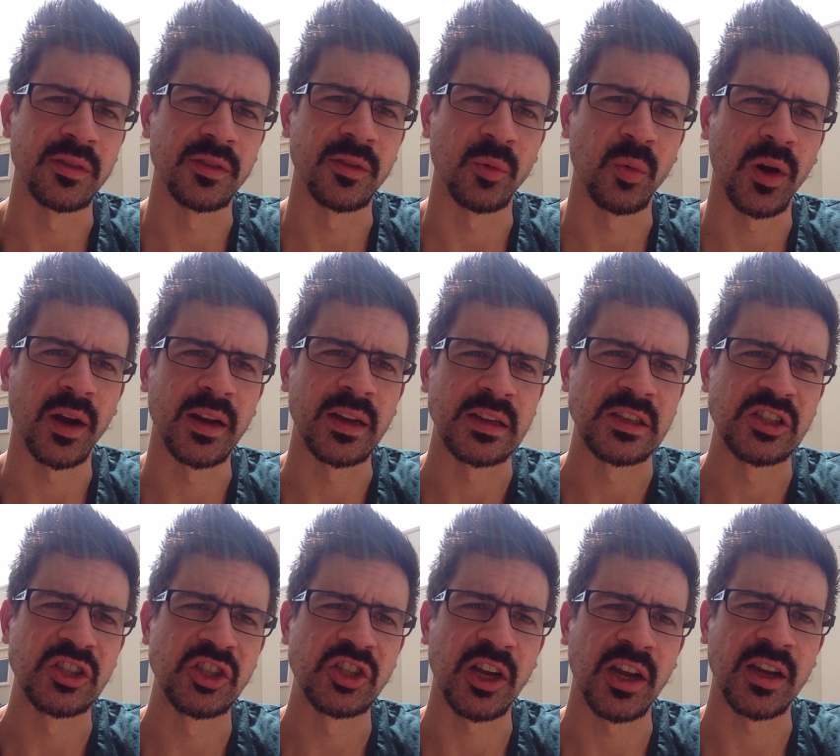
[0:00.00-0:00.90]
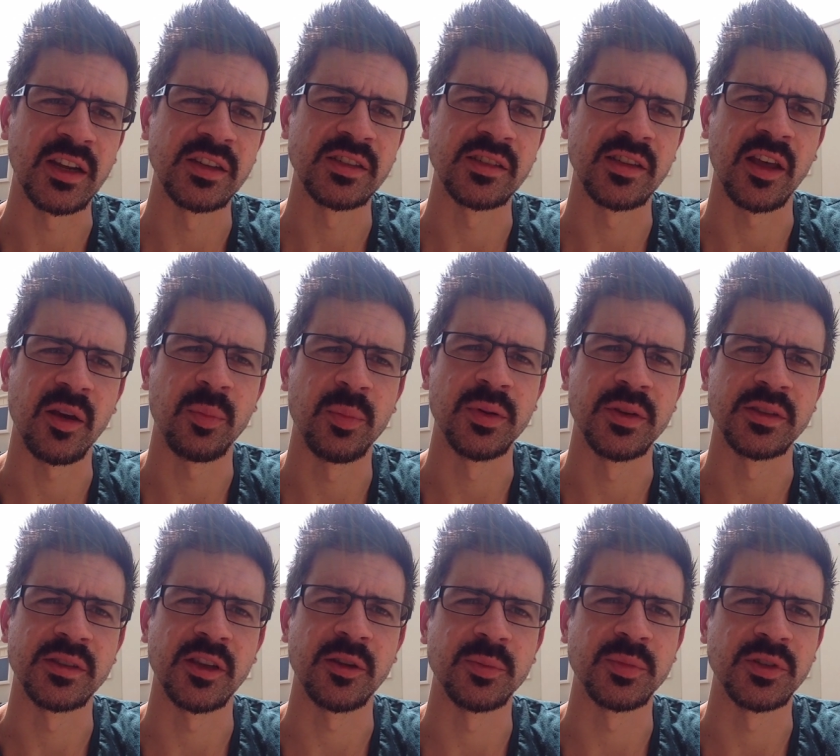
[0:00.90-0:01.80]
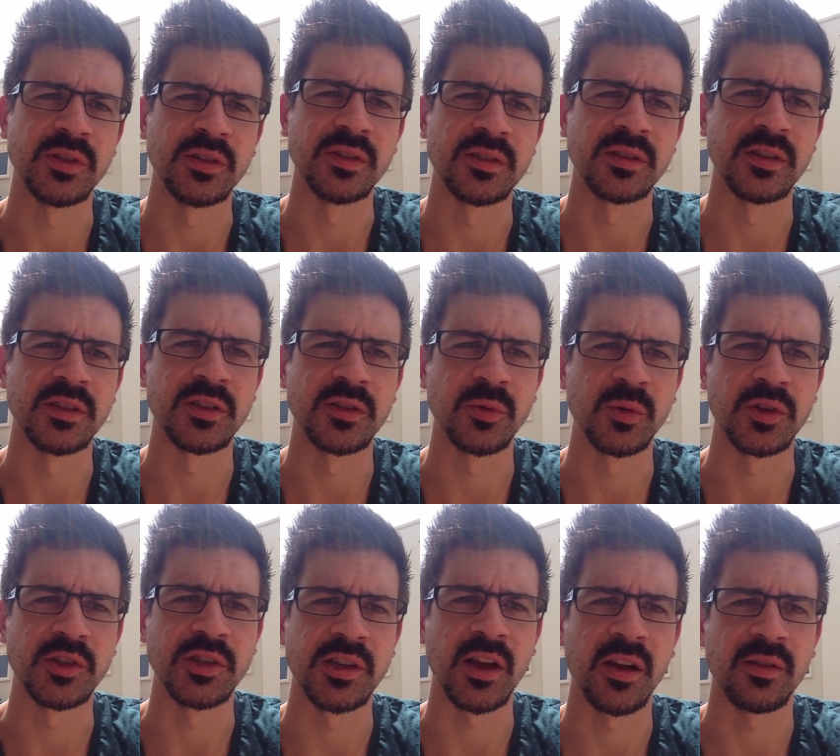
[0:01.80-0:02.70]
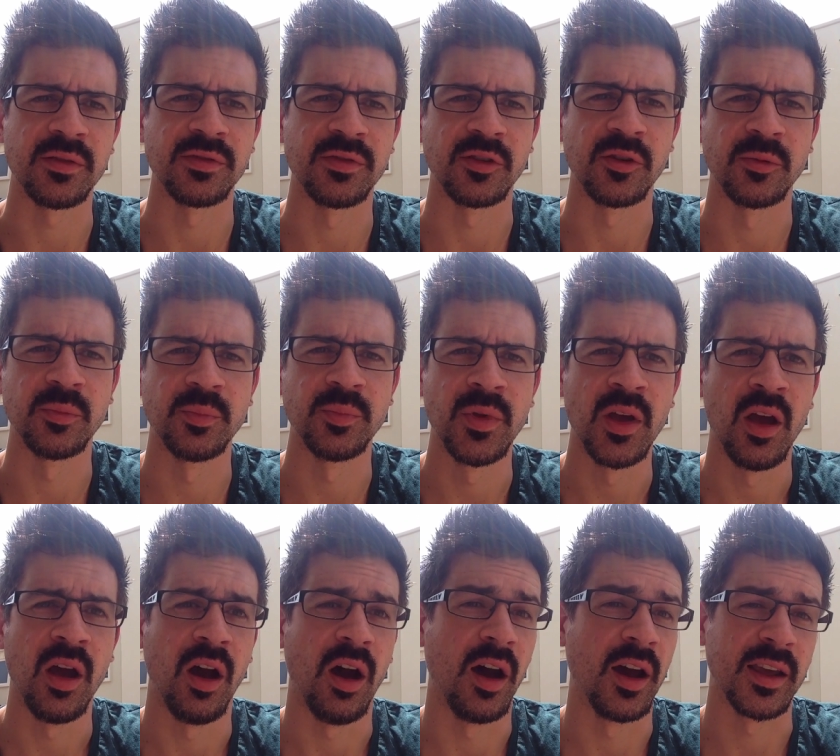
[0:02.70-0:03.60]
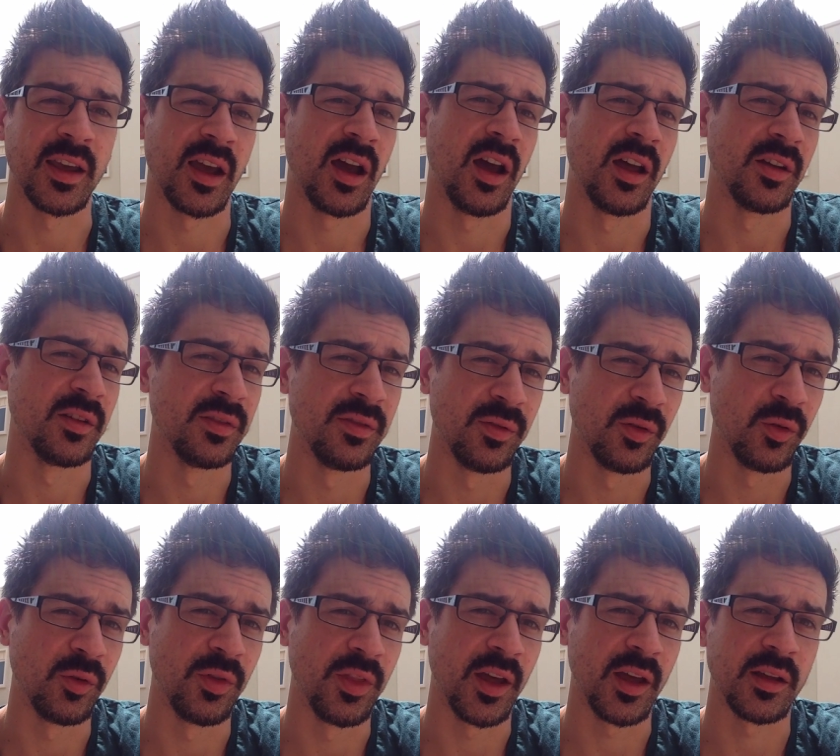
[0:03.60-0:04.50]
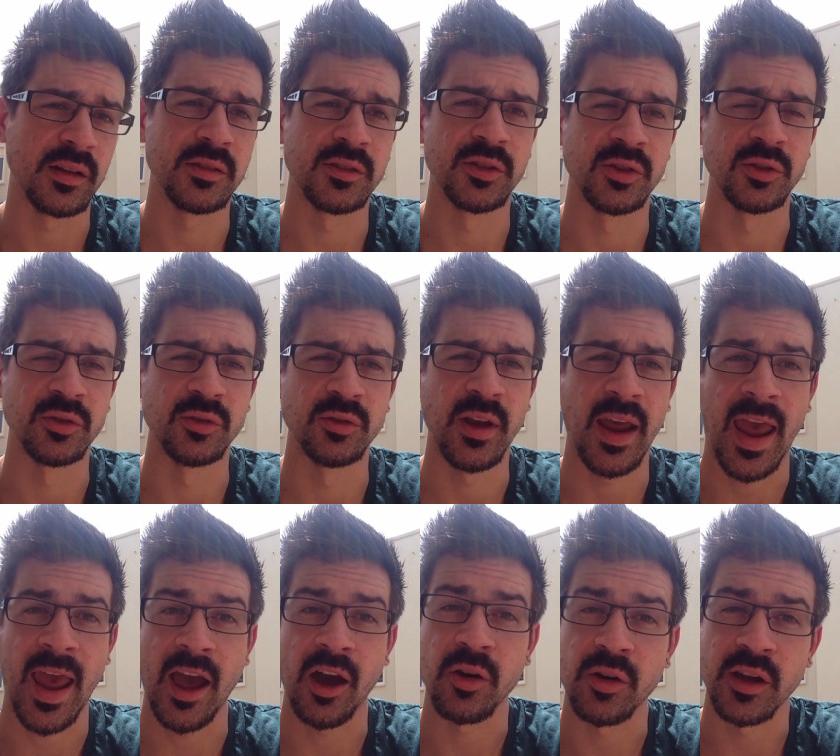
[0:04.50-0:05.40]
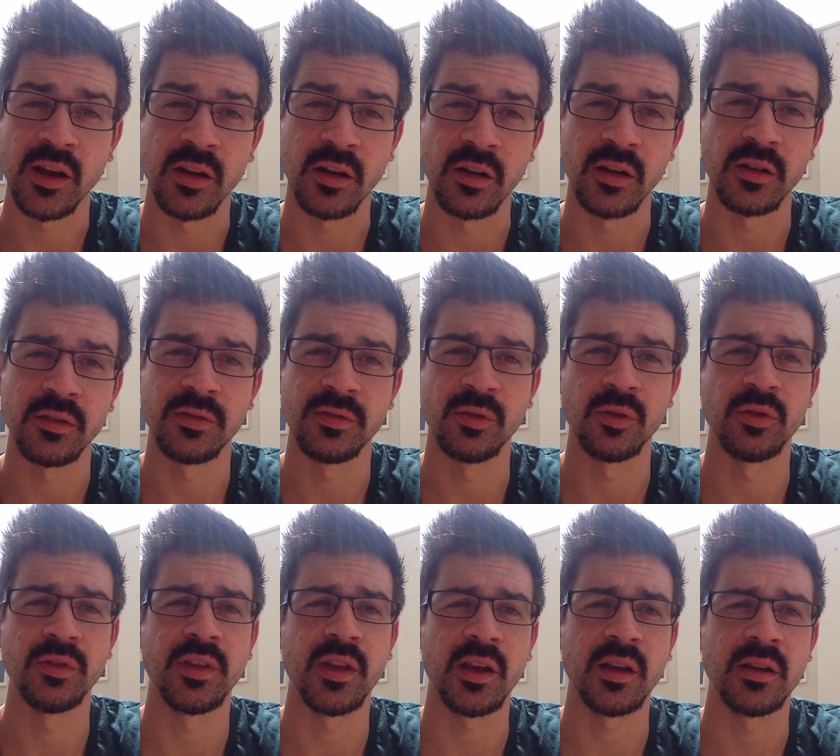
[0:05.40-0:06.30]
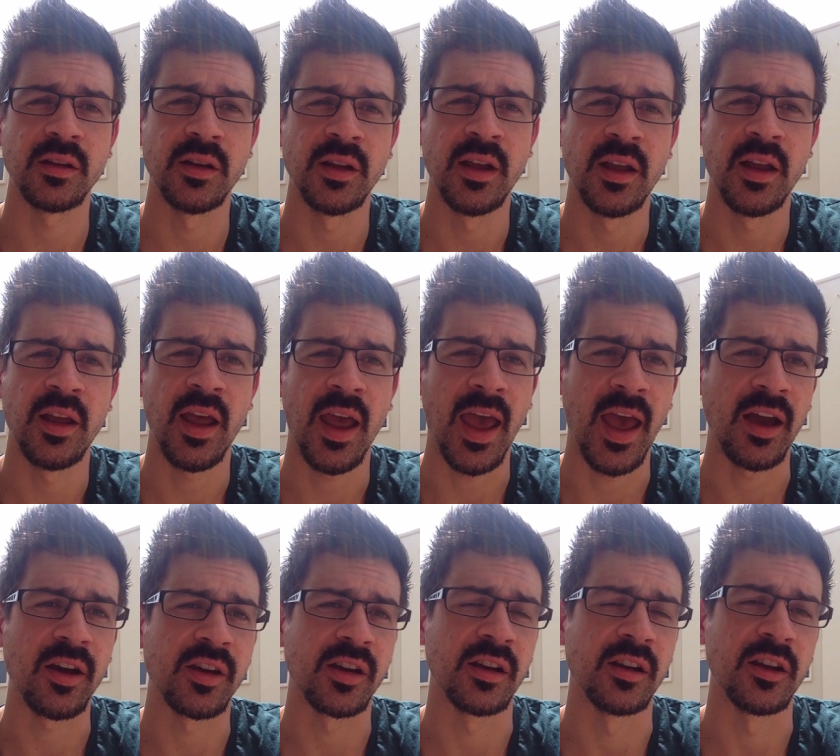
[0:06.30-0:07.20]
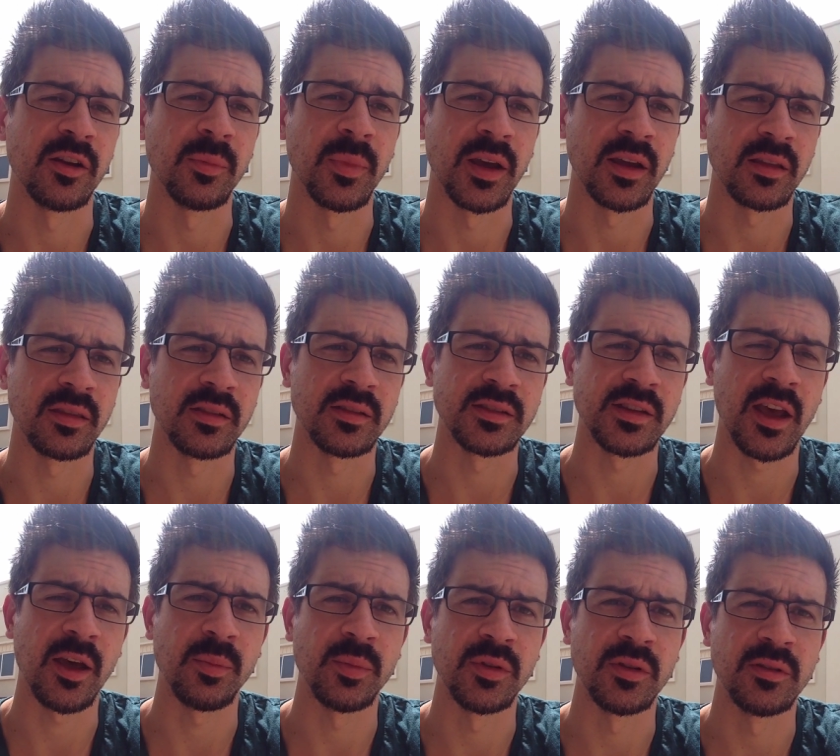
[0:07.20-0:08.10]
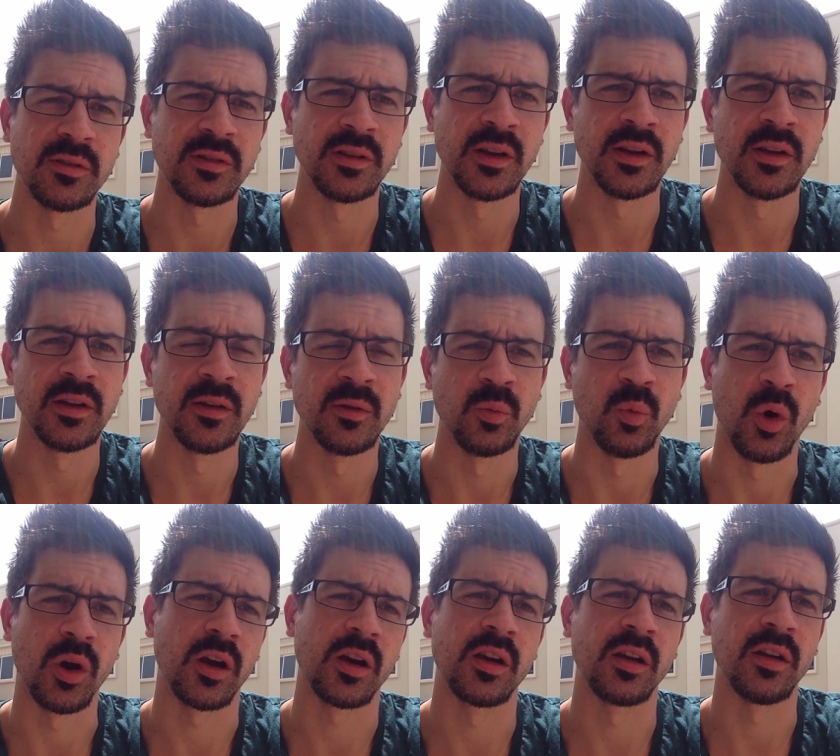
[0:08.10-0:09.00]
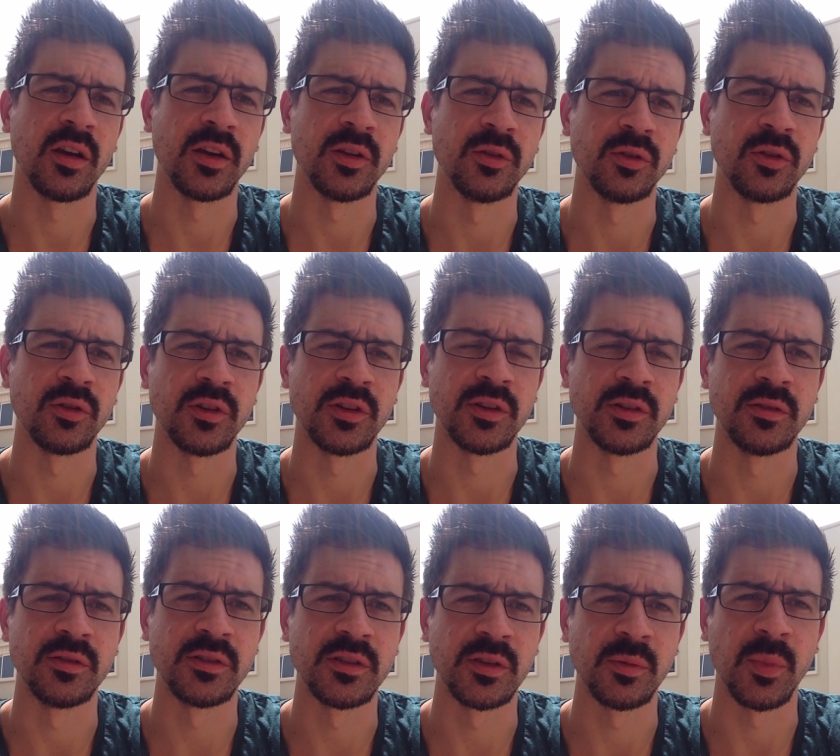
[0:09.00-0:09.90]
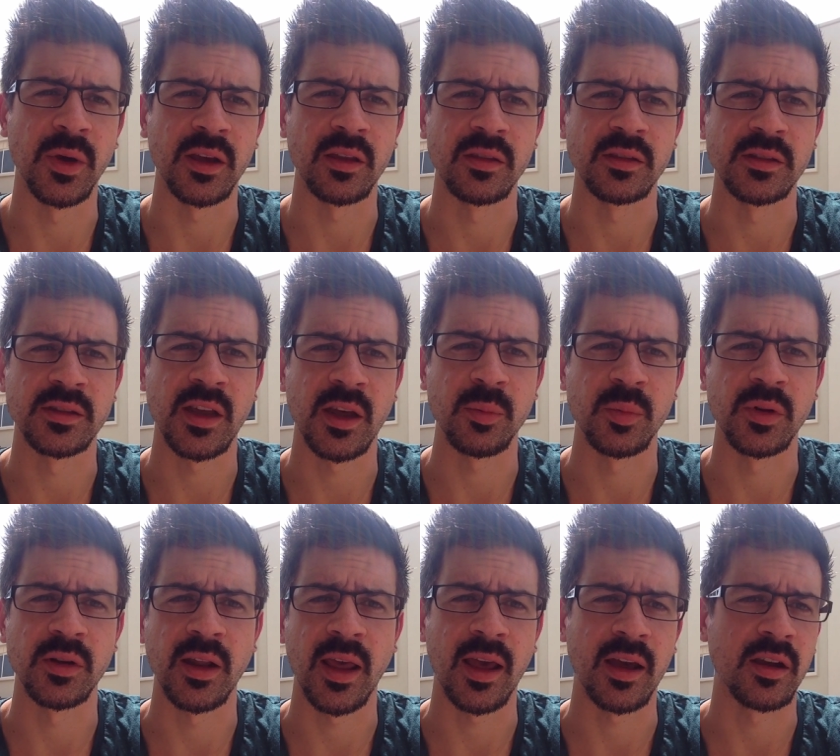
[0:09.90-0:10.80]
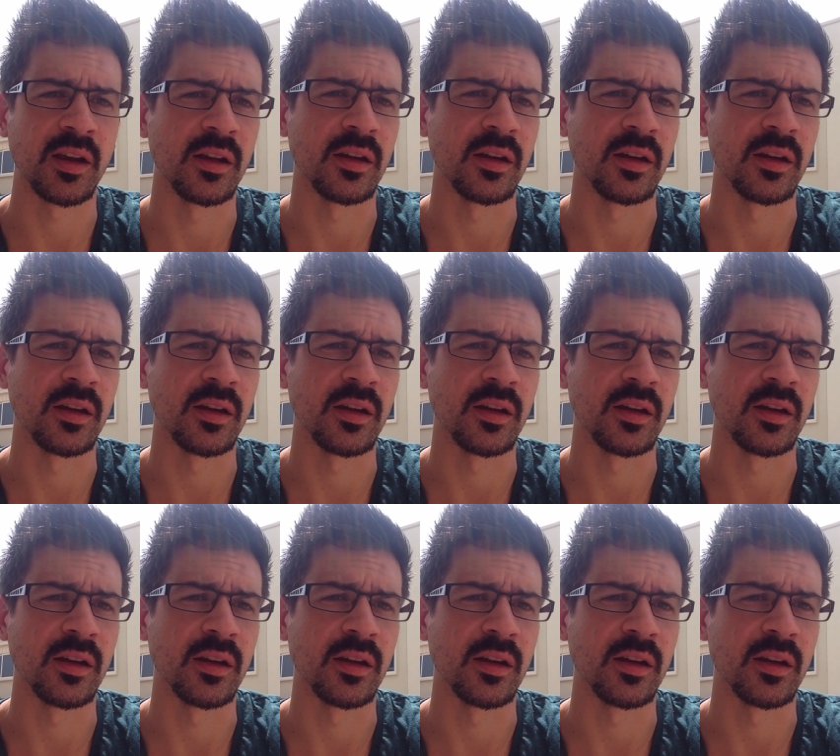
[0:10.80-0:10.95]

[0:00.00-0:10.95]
the way to change that perception is to switch out from I can't afford that to how can I afford that? How can I make this happen? what can I do to make this happen? How